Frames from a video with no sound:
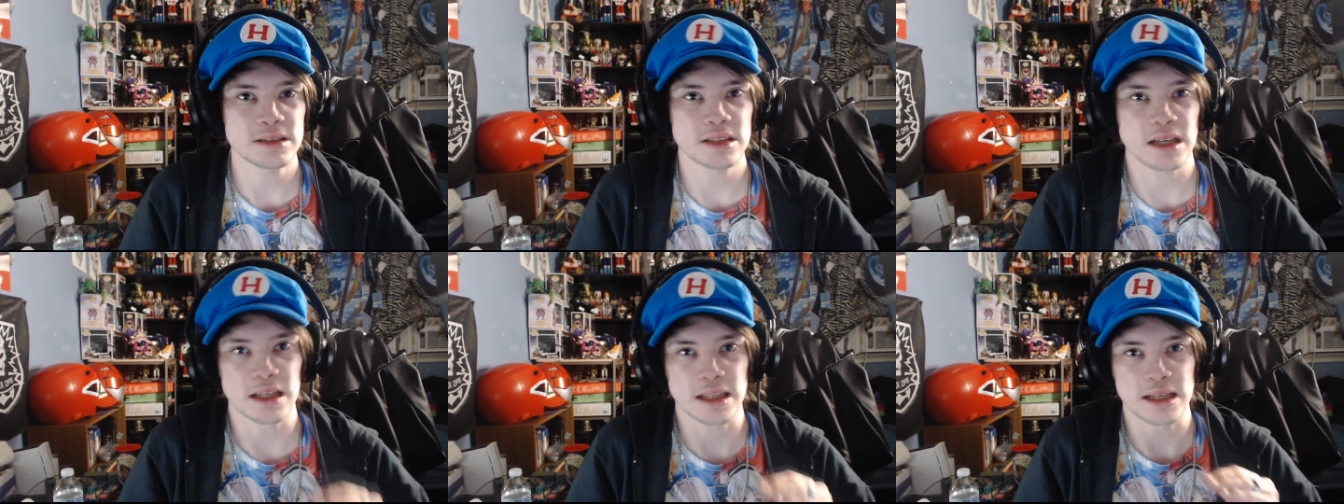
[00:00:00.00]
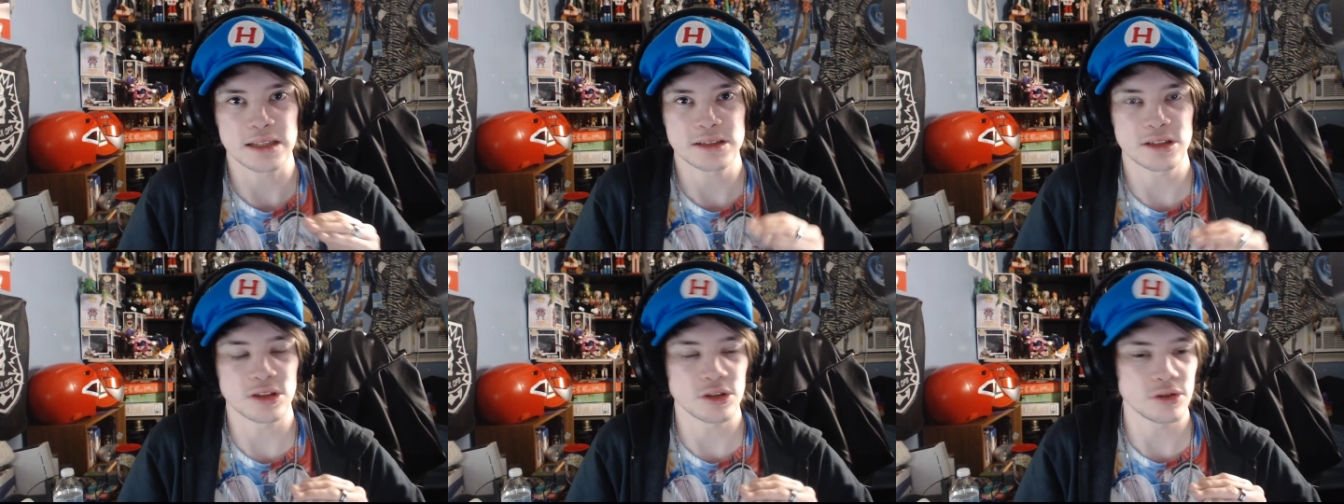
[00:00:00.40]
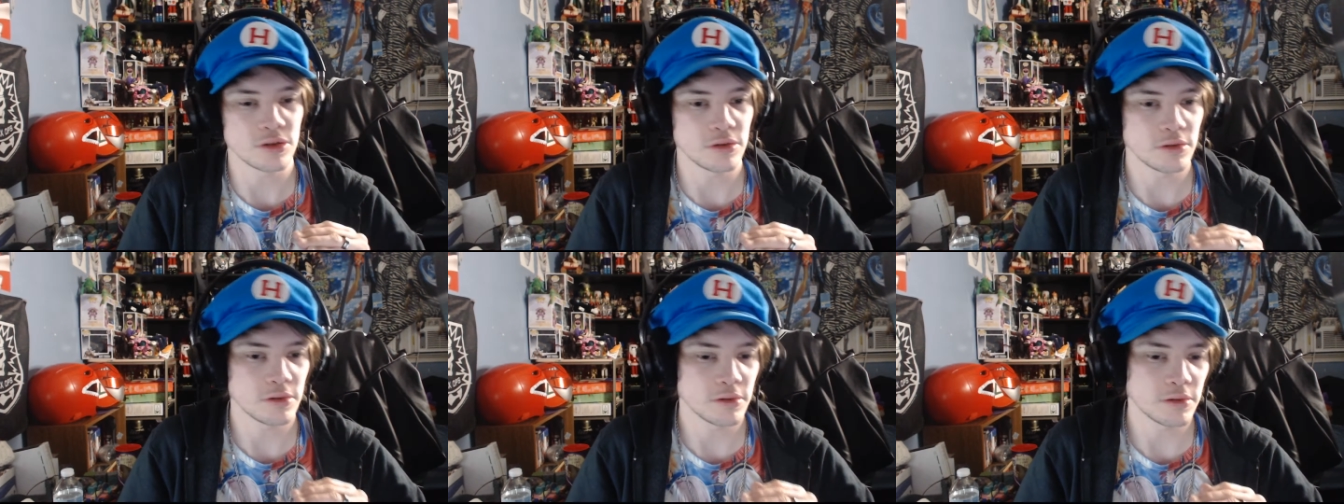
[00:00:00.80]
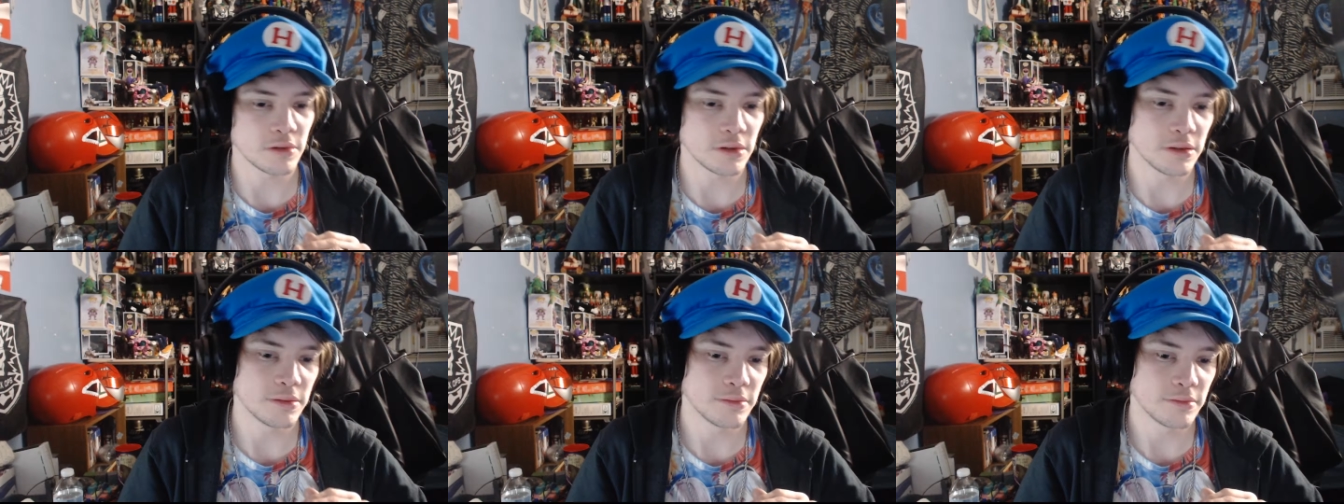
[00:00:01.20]
I'd like to do
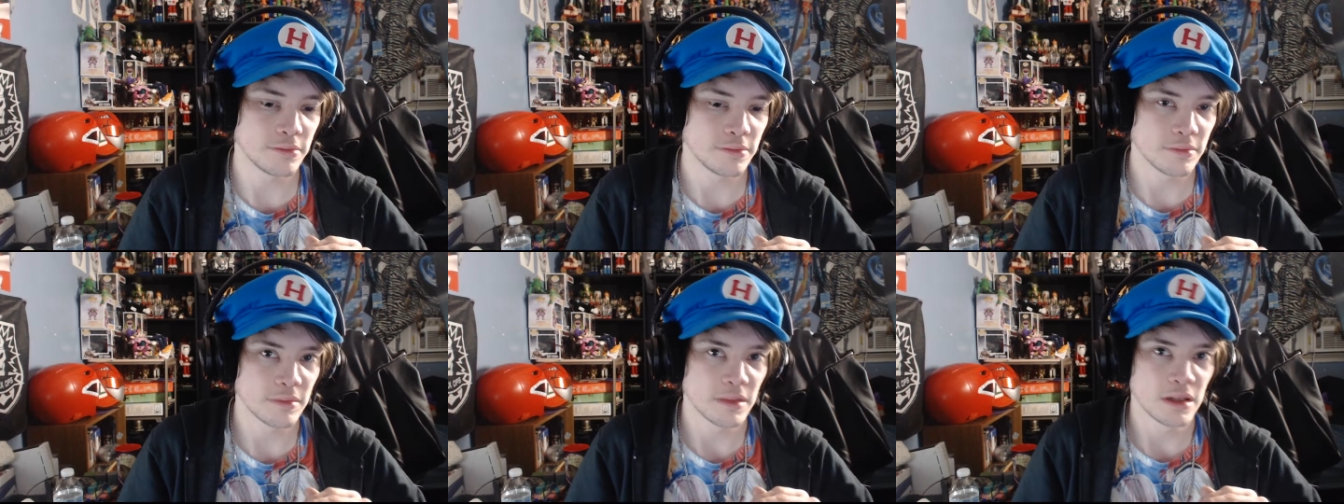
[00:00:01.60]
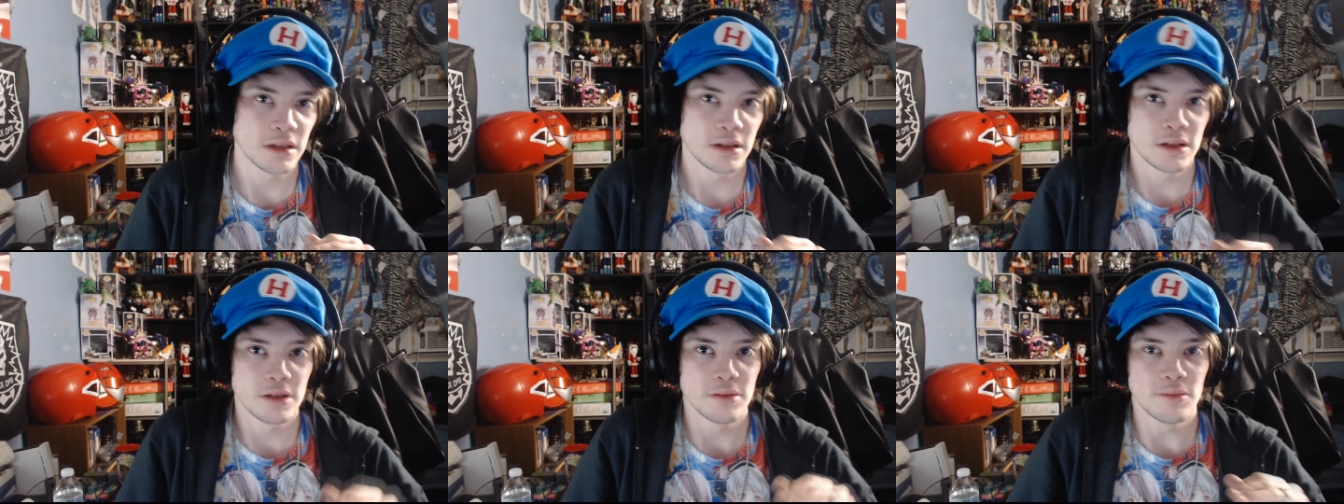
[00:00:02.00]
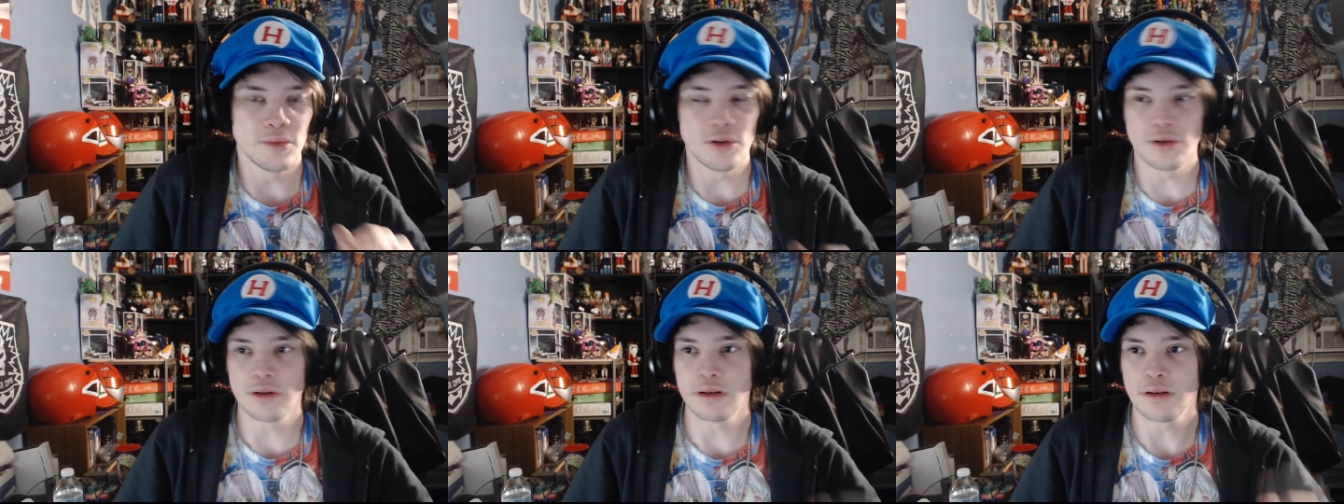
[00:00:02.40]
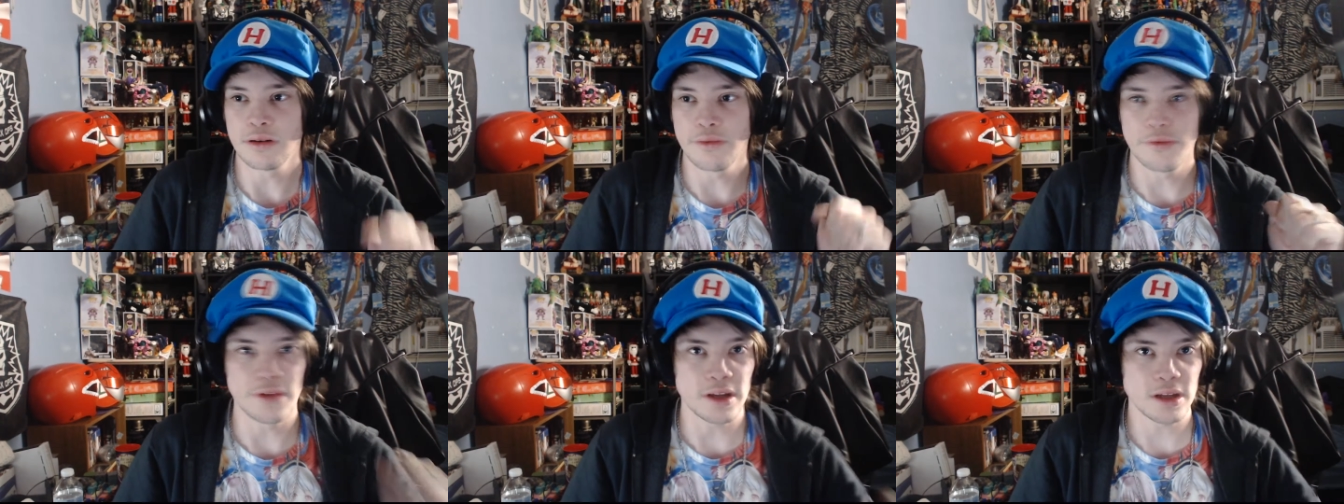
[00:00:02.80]
more
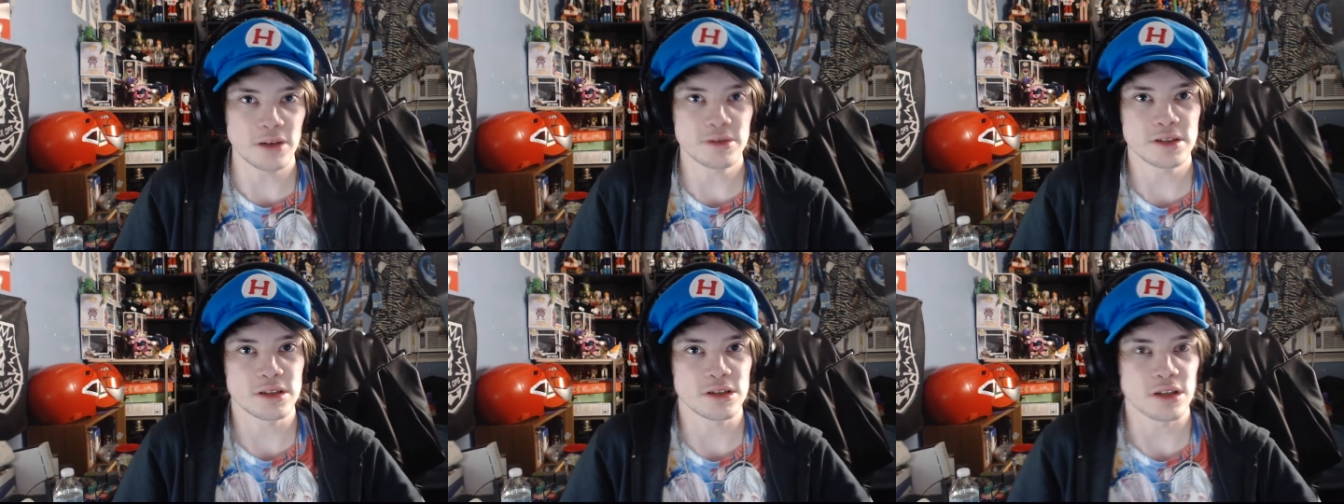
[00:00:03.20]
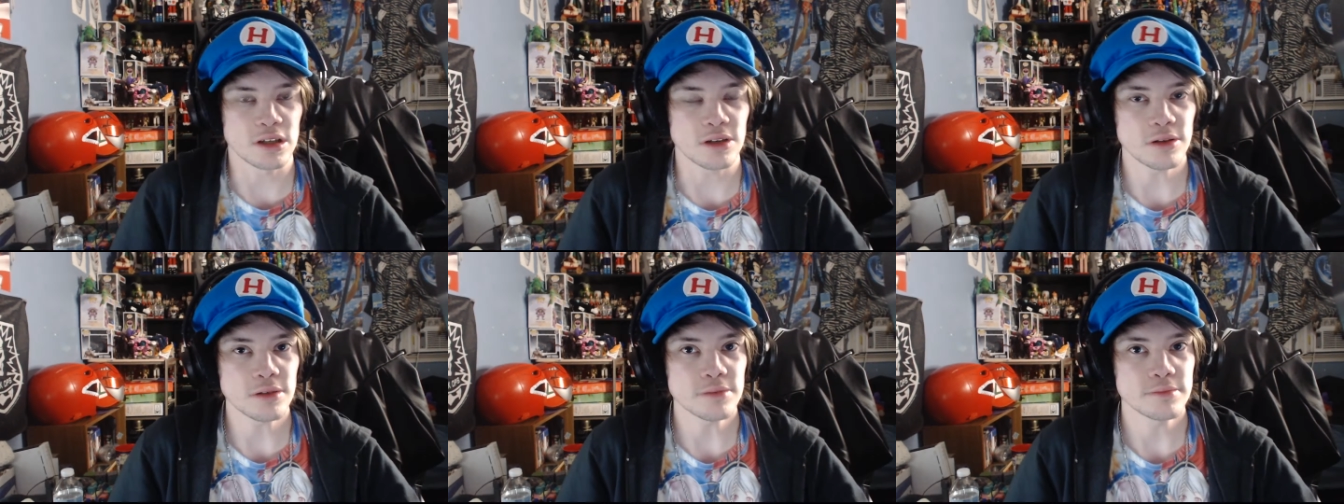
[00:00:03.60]
videos in general.